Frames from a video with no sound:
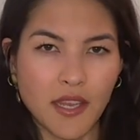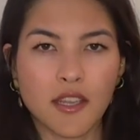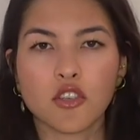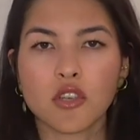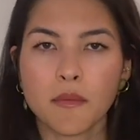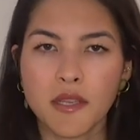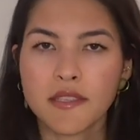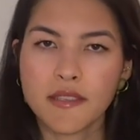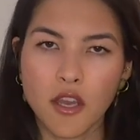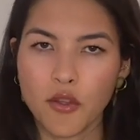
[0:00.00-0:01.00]
In German, it's
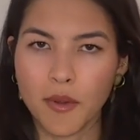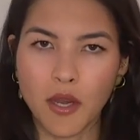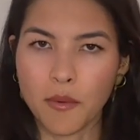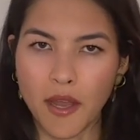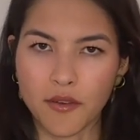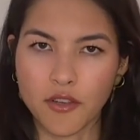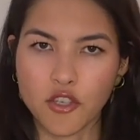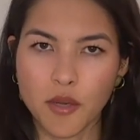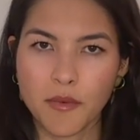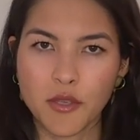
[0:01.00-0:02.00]
the other way around. In
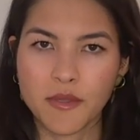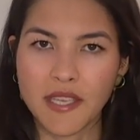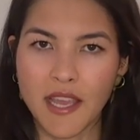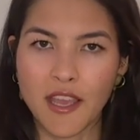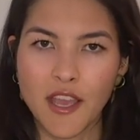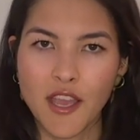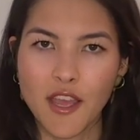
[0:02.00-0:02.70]
German, you say